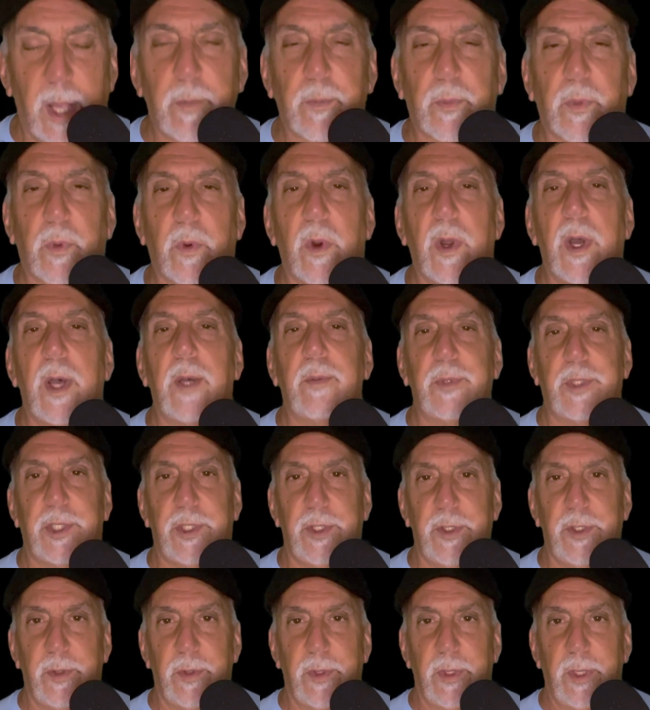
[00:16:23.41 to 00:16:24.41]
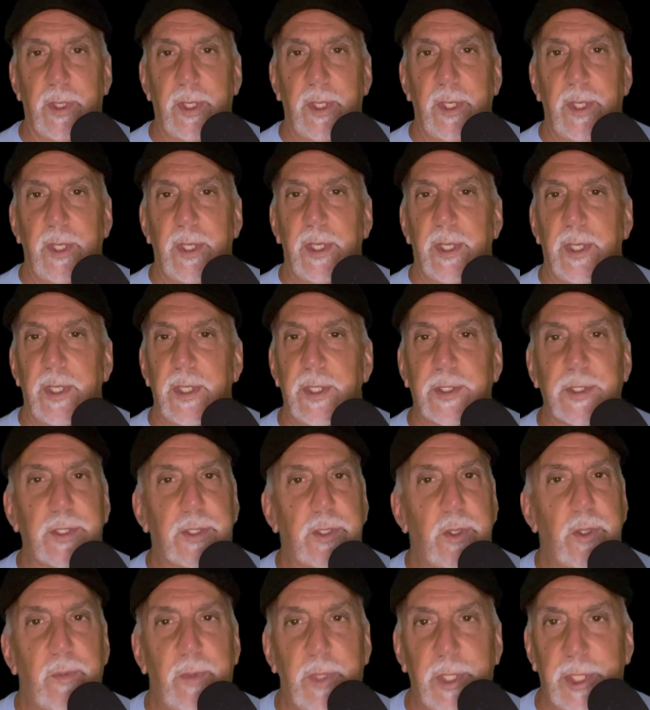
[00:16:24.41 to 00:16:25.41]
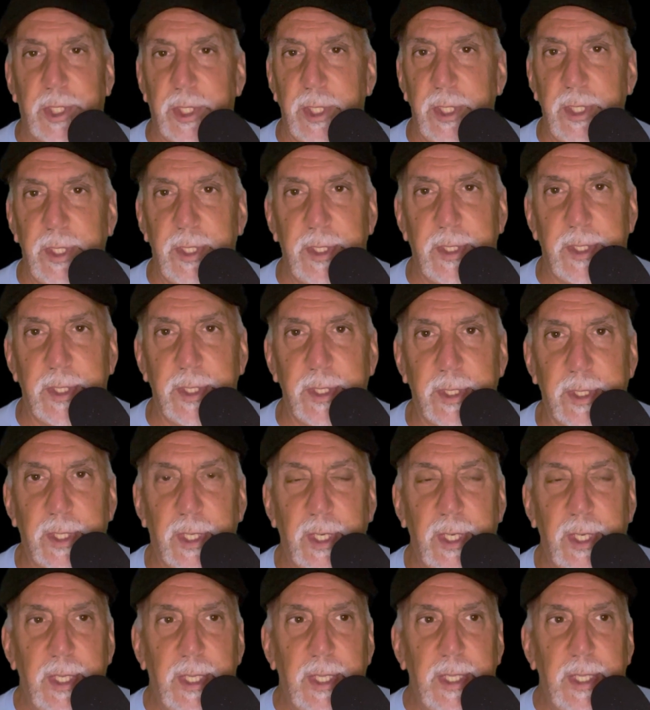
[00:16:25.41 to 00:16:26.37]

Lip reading: I promise you, it's so much easier.